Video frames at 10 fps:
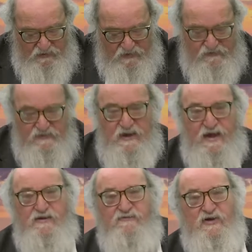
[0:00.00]
Right? This is
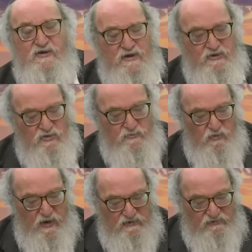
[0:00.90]
kind of an
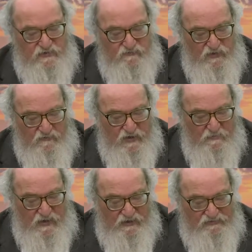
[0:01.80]
enumeration of David
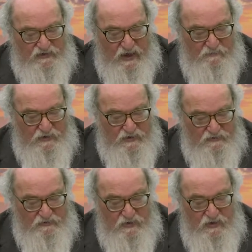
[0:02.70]
HaMelech's
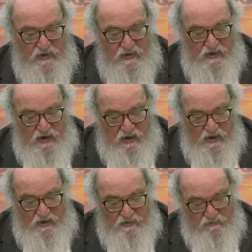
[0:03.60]
cabinet.
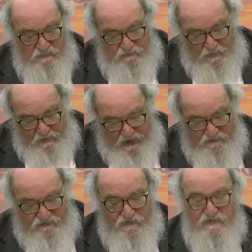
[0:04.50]

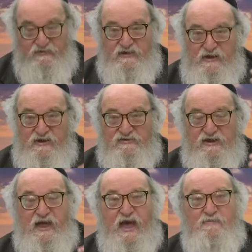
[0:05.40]
B'pashtus, it
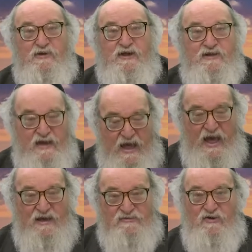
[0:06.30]
is the cabinet
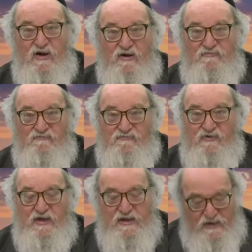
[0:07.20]
as
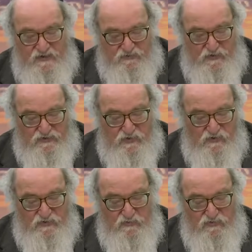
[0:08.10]
of his
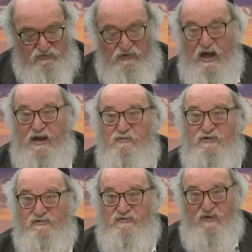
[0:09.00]
return to Yerushalayim,
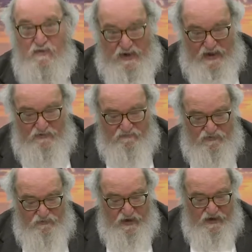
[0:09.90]
which is the very end
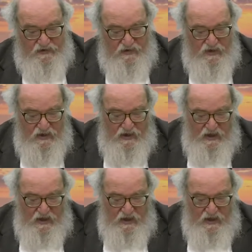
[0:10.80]
of his reign.